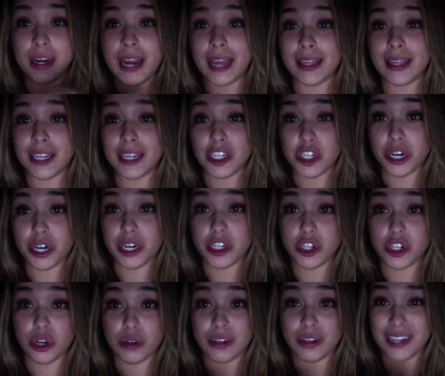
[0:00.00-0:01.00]
I think Jerry
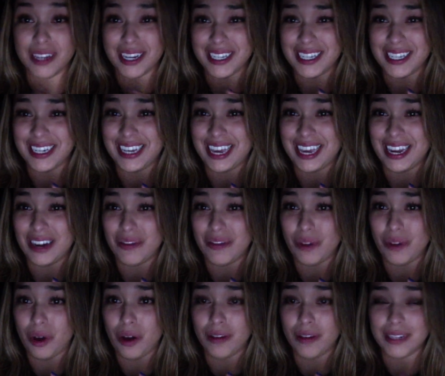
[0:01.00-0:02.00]
Jones likes to get
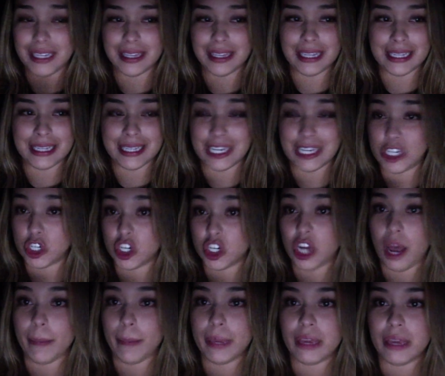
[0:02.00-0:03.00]
involved in things he should
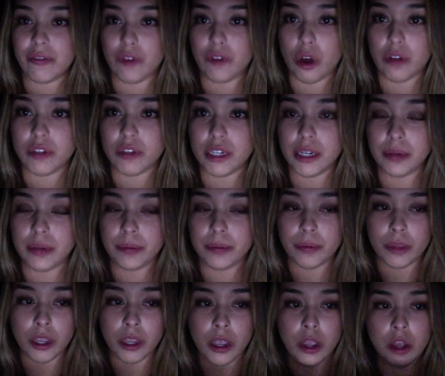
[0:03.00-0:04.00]
not be involved in.
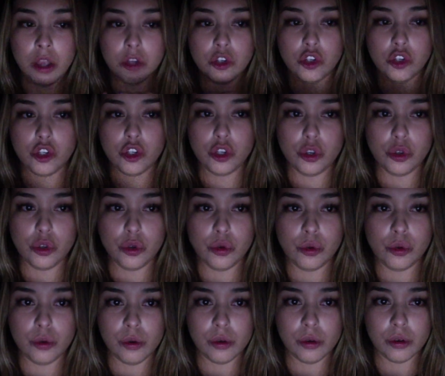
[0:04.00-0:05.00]

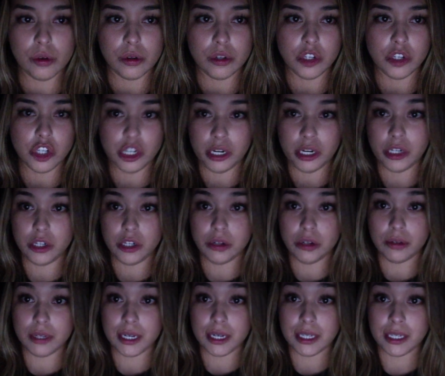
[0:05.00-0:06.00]
Two, Jerry
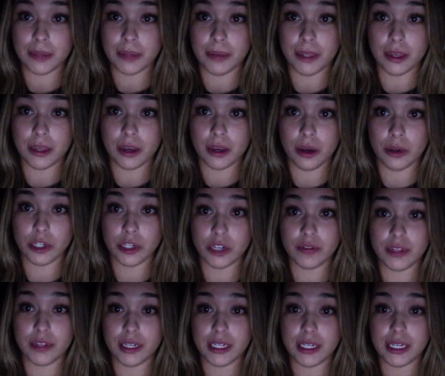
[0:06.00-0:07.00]
Jones likes to be the coach
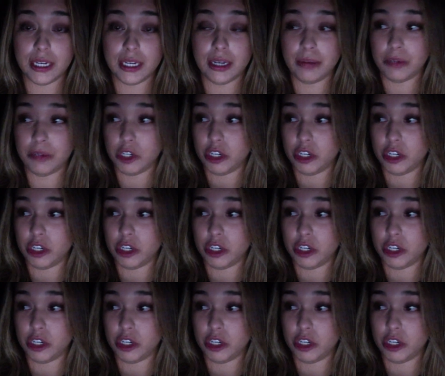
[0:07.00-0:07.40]
of the team.